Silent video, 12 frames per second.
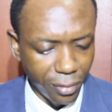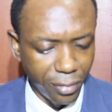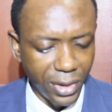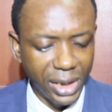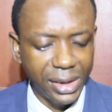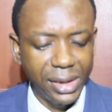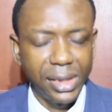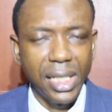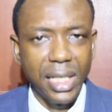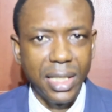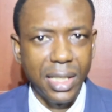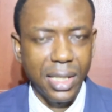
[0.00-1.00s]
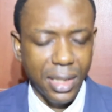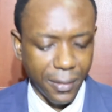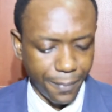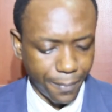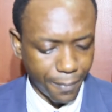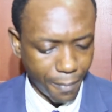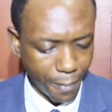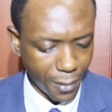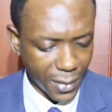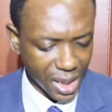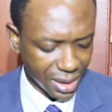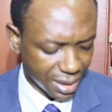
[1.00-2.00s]
Verse 6,
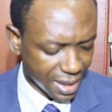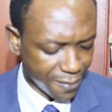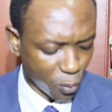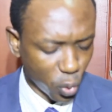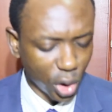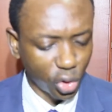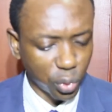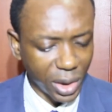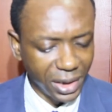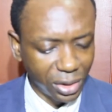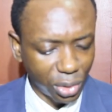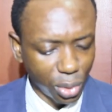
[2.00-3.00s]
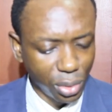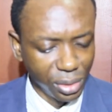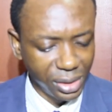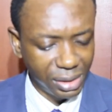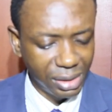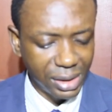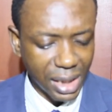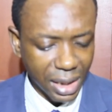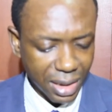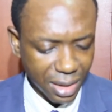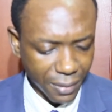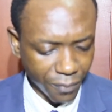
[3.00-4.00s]
Psalm
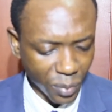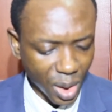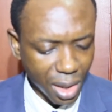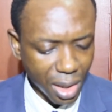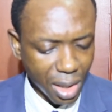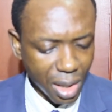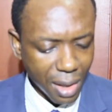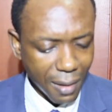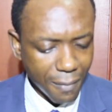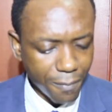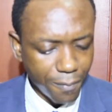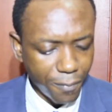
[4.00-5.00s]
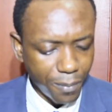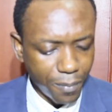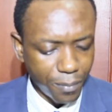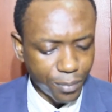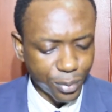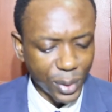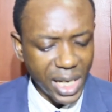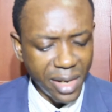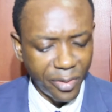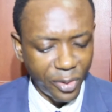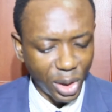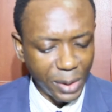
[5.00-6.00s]
122:6.
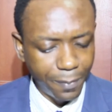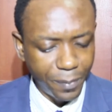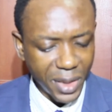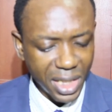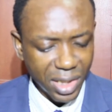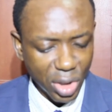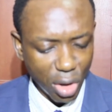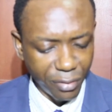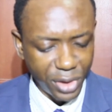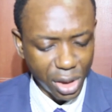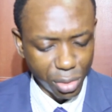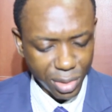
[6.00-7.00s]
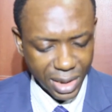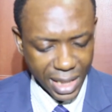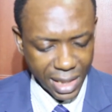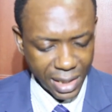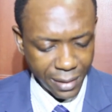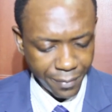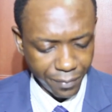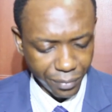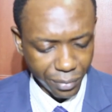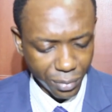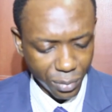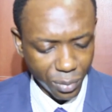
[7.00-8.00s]
Pray for the peace of Jerusalem,
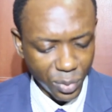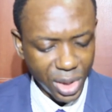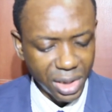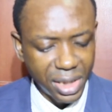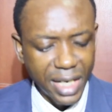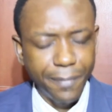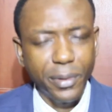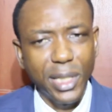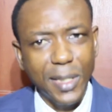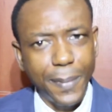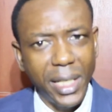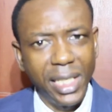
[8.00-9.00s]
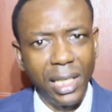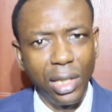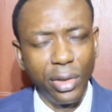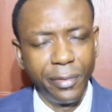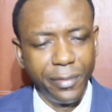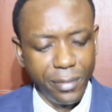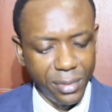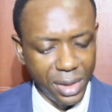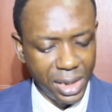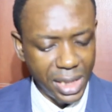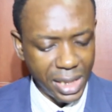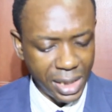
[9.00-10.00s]
they shall prosper that love
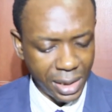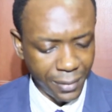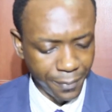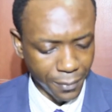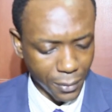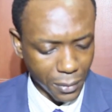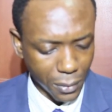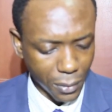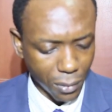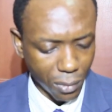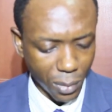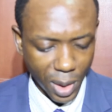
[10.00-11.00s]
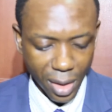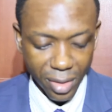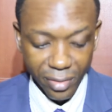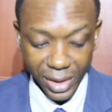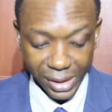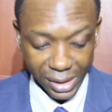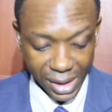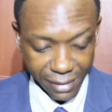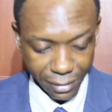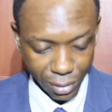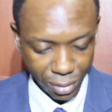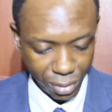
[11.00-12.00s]
thee. Verse
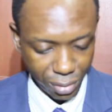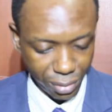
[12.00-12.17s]
7.